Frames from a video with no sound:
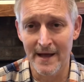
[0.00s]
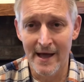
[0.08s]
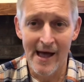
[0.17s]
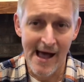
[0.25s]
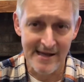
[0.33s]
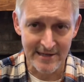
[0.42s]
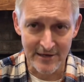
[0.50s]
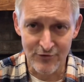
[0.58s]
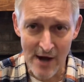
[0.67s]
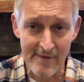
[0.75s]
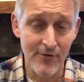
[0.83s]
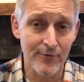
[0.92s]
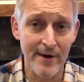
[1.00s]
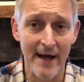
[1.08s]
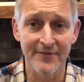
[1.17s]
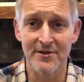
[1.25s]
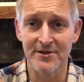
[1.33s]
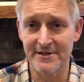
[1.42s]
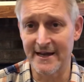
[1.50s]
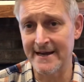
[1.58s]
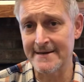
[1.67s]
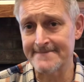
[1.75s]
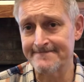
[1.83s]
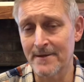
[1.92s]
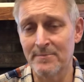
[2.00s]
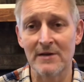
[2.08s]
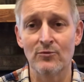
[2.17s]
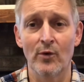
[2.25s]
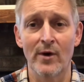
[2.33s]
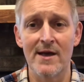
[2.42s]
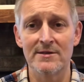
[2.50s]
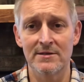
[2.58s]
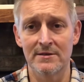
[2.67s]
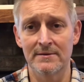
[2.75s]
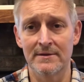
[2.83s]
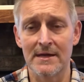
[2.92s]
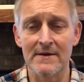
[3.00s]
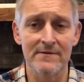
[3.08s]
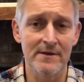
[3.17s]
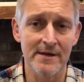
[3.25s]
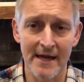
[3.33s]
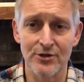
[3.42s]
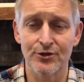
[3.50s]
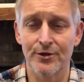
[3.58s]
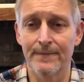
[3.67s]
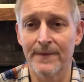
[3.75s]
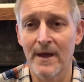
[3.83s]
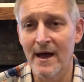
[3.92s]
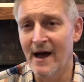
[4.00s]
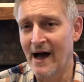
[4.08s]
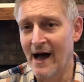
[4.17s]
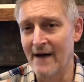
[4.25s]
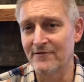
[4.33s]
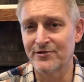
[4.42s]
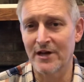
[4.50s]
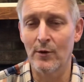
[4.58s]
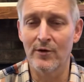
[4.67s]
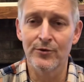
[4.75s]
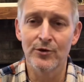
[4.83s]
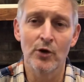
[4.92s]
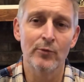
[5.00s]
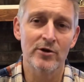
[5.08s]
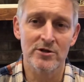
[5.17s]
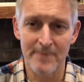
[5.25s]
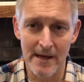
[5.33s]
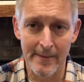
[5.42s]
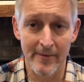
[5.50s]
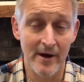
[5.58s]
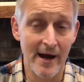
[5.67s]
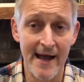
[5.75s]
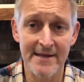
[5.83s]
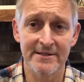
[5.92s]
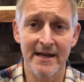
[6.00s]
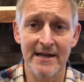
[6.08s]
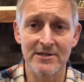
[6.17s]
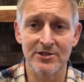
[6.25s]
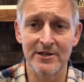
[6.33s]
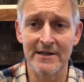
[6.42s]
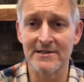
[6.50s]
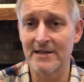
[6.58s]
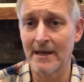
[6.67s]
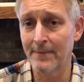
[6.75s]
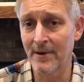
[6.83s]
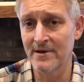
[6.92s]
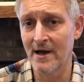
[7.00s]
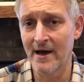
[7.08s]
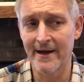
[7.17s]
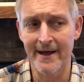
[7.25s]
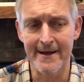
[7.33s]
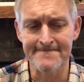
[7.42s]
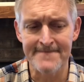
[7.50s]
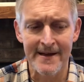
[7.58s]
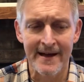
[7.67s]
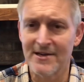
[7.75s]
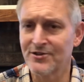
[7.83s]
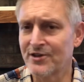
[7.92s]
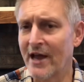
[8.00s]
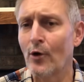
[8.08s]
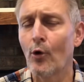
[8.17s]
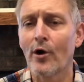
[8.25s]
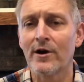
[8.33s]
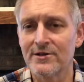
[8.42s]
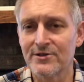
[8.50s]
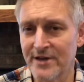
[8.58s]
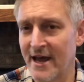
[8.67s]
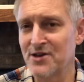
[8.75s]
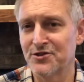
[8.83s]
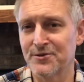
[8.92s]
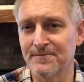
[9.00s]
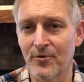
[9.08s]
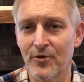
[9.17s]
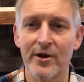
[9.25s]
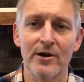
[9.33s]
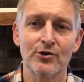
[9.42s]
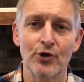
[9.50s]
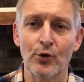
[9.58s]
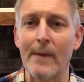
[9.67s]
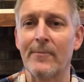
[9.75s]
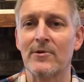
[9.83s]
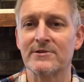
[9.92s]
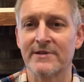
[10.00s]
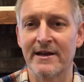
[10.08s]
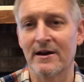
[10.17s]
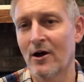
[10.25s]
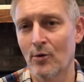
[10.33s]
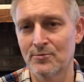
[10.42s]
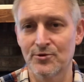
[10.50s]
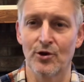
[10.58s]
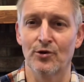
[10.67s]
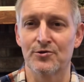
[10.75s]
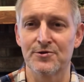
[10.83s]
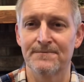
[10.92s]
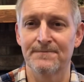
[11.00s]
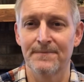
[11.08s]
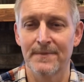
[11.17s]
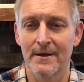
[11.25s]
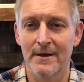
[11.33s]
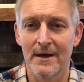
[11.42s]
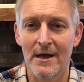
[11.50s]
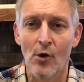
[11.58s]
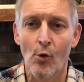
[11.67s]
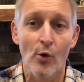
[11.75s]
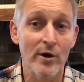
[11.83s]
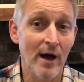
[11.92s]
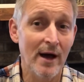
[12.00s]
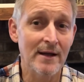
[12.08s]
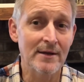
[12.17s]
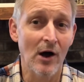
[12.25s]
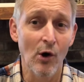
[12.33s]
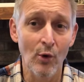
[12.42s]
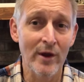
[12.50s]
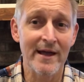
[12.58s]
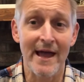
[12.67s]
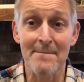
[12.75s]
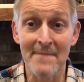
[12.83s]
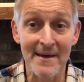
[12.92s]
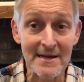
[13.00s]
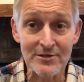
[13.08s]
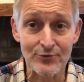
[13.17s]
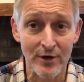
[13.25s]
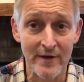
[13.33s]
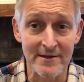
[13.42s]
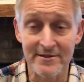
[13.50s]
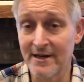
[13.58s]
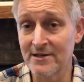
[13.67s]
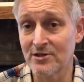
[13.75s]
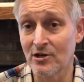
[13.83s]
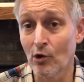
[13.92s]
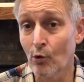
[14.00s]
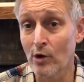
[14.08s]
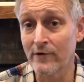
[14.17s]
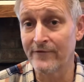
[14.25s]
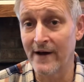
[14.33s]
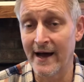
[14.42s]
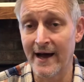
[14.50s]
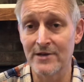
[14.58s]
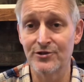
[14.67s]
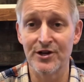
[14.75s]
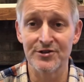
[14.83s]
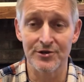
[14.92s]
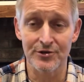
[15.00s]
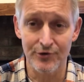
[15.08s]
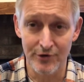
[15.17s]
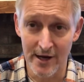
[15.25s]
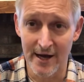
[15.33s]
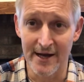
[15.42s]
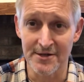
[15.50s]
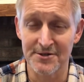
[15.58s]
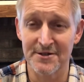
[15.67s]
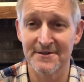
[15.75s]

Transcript: As I travel throughout the state, the Midwest, and even the nation, I've shared with numerous people that ICHE is simply not a state organization there to represent homeschoolers. We're not only a ministry that seeks to glorify Jesus Christ.